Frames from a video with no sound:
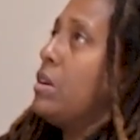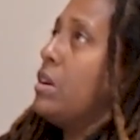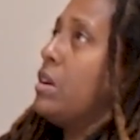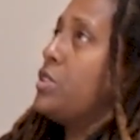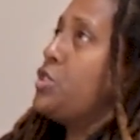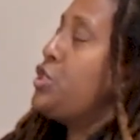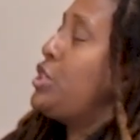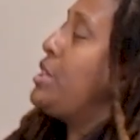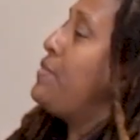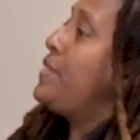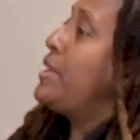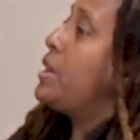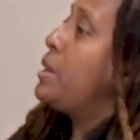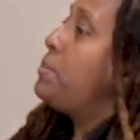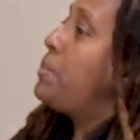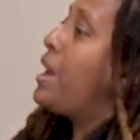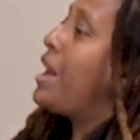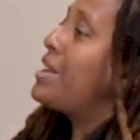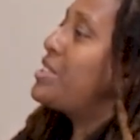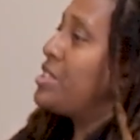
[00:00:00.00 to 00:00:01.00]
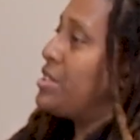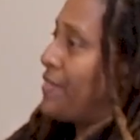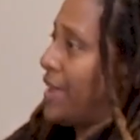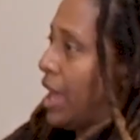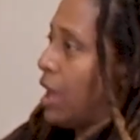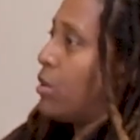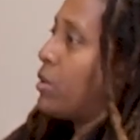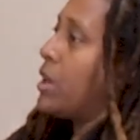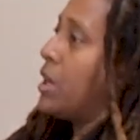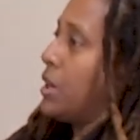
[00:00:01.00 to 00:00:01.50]
achieving a positive
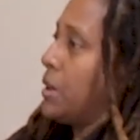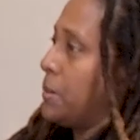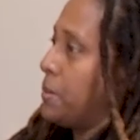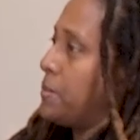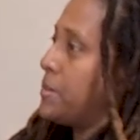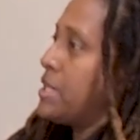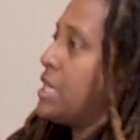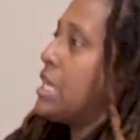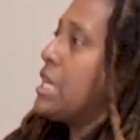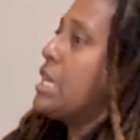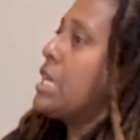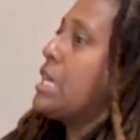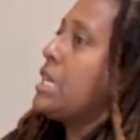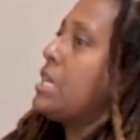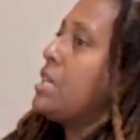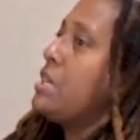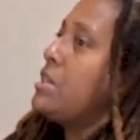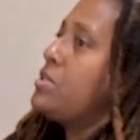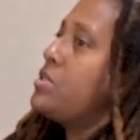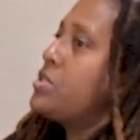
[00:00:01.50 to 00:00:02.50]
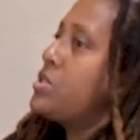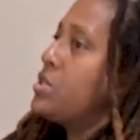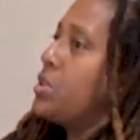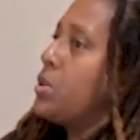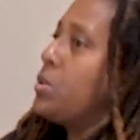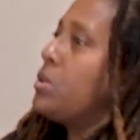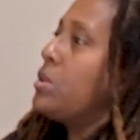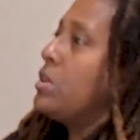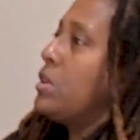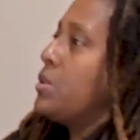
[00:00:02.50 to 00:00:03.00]
outcome is
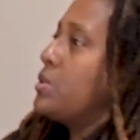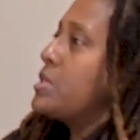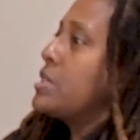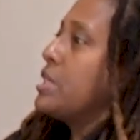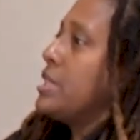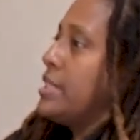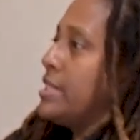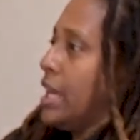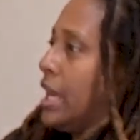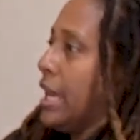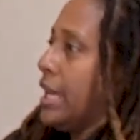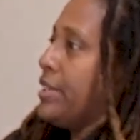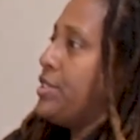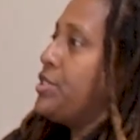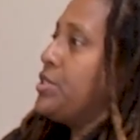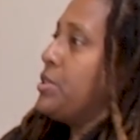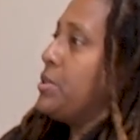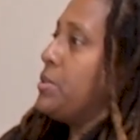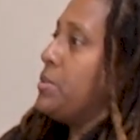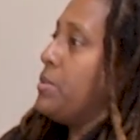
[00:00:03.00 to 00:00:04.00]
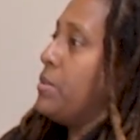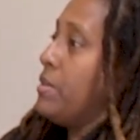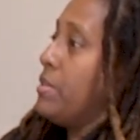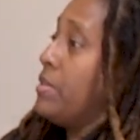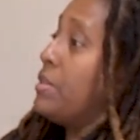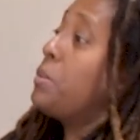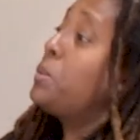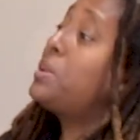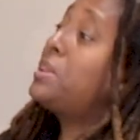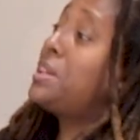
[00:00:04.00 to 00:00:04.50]
so closely tied to
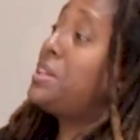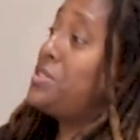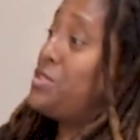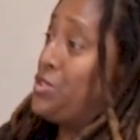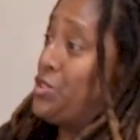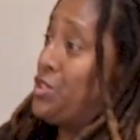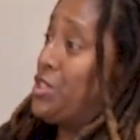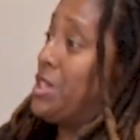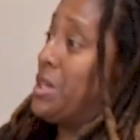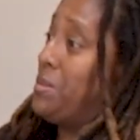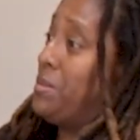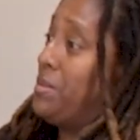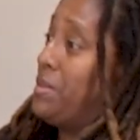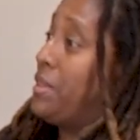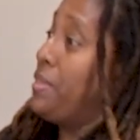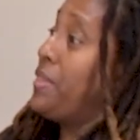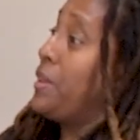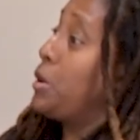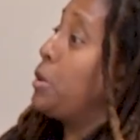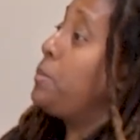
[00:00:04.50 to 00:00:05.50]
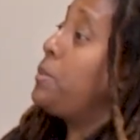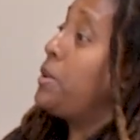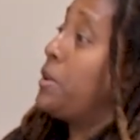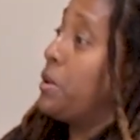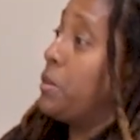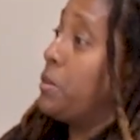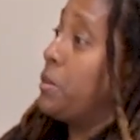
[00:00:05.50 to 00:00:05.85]
the relationship, the therapeutic